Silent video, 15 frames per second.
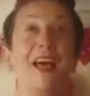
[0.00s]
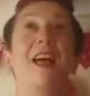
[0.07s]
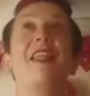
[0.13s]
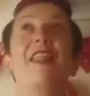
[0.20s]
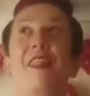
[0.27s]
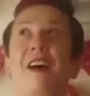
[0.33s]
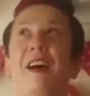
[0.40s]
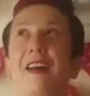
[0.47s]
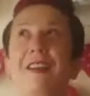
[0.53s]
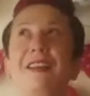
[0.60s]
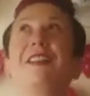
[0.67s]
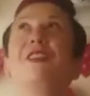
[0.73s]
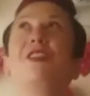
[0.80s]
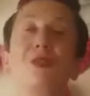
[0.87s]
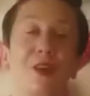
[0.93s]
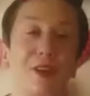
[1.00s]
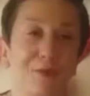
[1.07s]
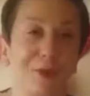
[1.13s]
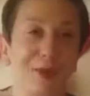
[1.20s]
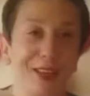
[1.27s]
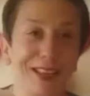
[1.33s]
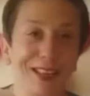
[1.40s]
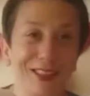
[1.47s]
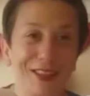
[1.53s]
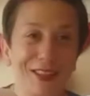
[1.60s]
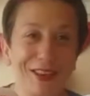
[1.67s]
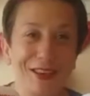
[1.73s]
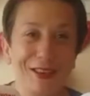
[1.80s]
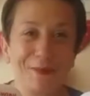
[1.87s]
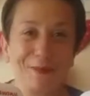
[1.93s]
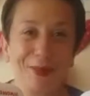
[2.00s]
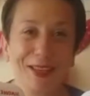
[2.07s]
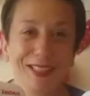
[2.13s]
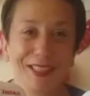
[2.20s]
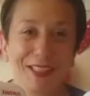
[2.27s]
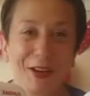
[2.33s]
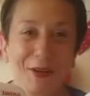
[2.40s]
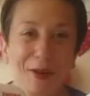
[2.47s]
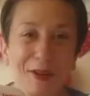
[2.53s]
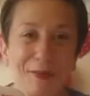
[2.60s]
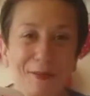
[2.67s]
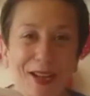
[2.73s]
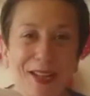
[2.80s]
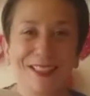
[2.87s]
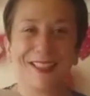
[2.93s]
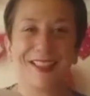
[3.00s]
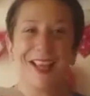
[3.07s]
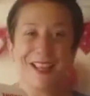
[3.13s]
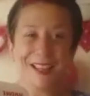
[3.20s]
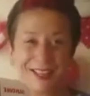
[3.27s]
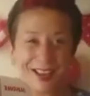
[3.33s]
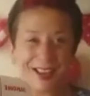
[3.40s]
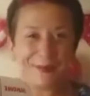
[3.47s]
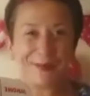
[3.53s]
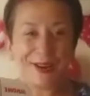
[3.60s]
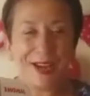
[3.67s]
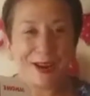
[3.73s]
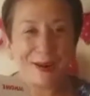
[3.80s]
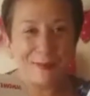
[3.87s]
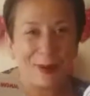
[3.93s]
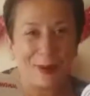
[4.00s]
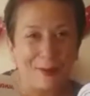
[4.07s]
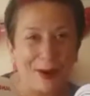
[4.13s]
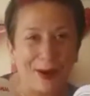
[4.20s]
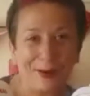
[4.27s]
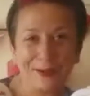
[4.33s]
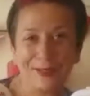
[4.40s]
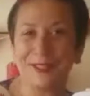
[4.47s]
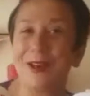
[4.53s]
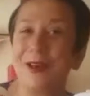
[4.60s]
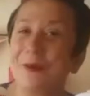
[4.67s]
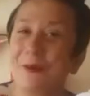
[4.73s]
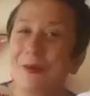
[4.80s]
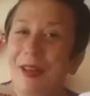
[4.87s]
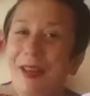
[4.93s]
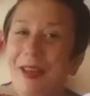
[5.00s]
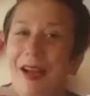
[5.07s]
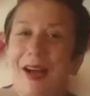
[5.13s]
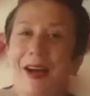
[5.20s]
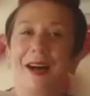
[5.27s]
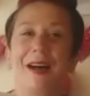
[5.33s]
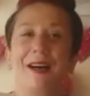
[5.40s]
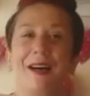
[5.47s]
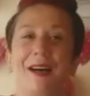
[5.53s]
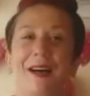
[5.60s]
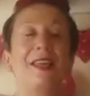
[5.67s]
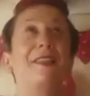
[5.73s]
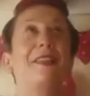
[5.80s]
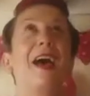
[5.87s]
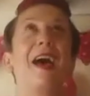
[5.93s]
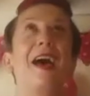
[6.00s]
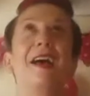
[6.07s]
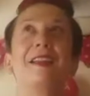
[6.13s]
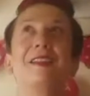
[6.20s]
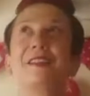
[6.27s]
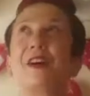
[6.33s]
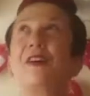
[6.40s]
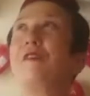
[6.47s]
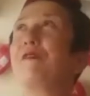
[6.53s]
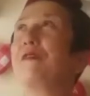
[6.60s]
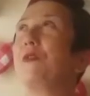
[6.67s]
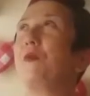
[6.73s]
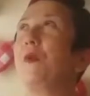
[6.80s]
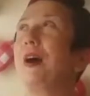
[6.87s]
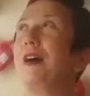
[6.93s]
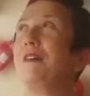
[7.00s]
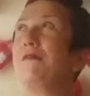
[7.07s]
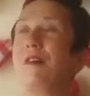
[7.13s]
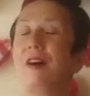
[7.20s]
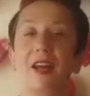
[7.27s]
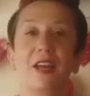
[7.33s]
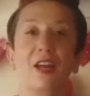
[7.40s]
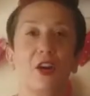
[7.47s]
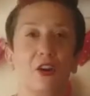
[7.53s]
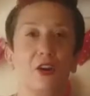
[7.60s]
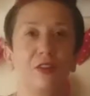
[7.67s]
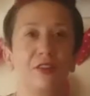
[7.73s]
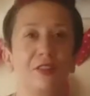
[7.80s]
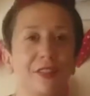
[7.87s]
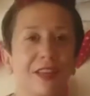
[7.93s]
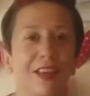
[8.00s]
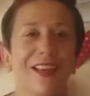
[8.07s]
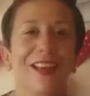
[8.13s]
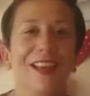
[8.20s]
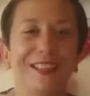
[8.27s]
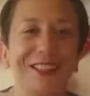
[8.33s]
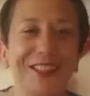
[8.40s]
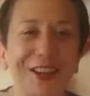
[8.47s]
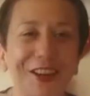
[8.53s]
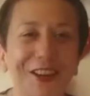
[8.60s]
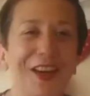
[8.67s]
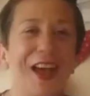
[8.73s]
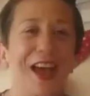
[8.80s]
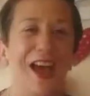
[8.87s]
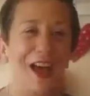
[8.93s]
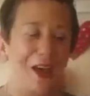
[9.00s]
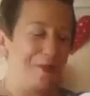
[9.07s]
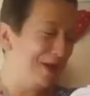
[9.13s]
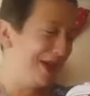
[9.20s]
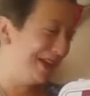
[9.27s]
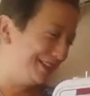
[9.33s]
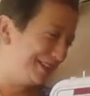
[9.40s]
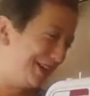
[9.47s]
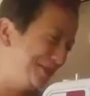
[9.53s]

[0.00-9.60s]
That is the joy of being in the pink sewing bus, that we are mobile, so we are in the hands of the Wi-Fi gods. So as I